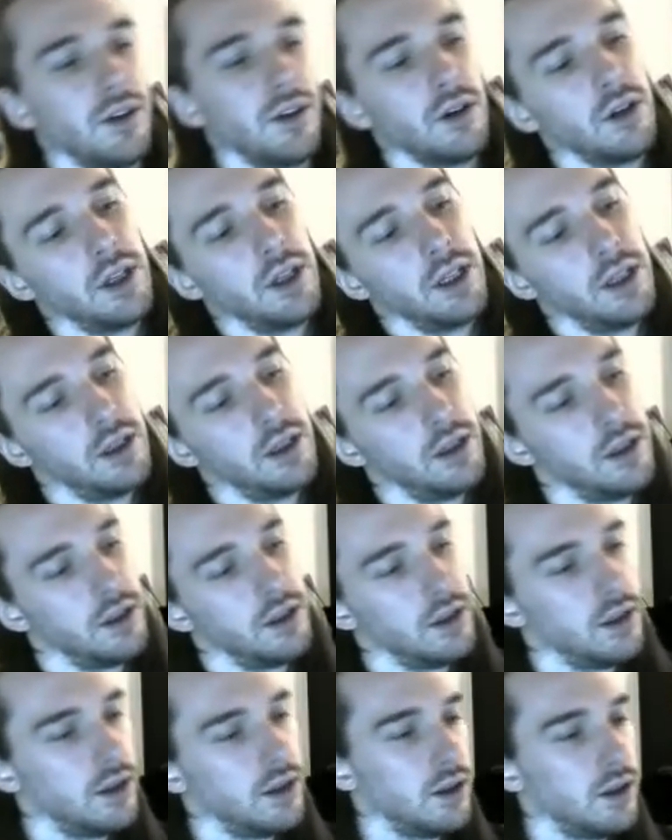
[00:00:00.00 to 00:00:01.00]
like
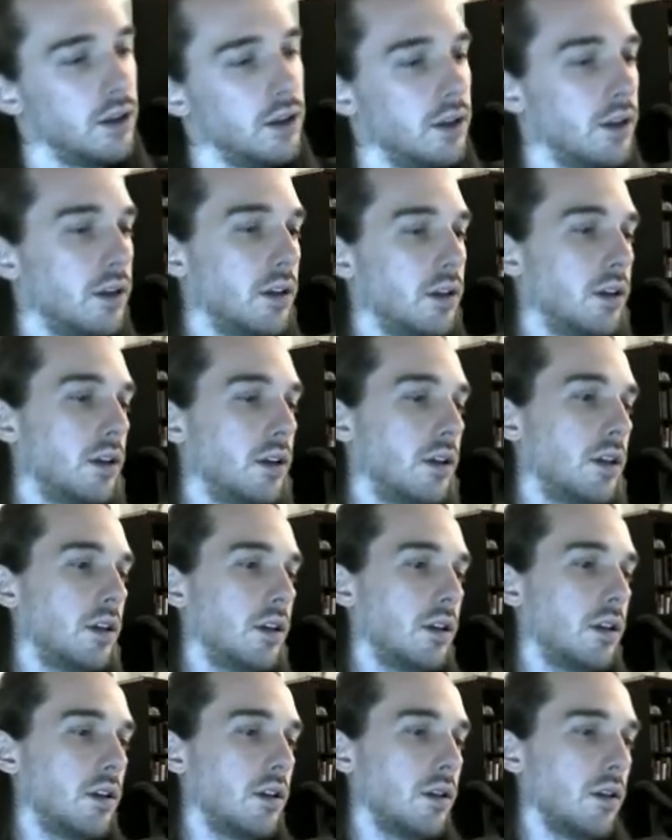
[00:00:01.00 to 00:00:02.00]
a
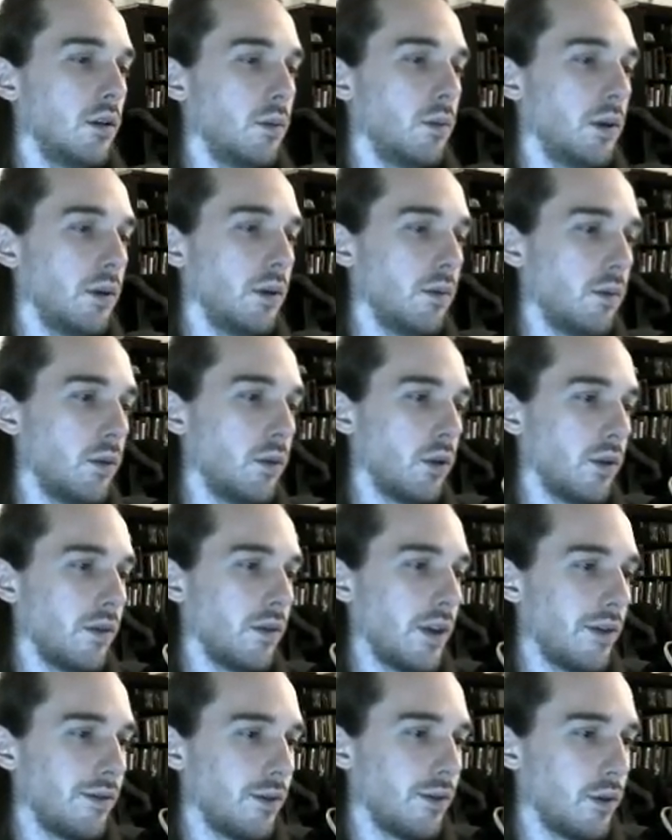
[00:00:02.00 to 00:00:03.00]
little bit more of
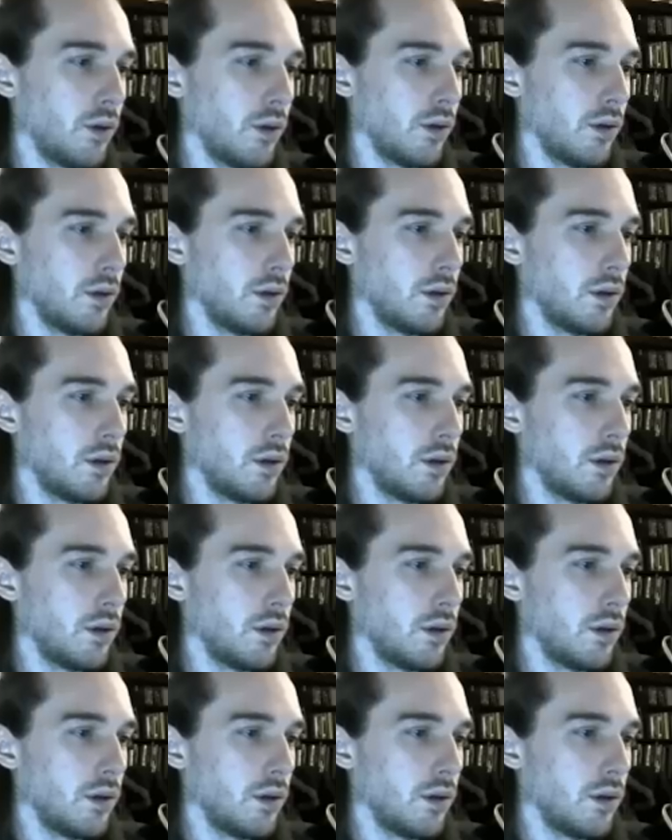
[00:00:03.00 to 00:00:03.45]
that focal.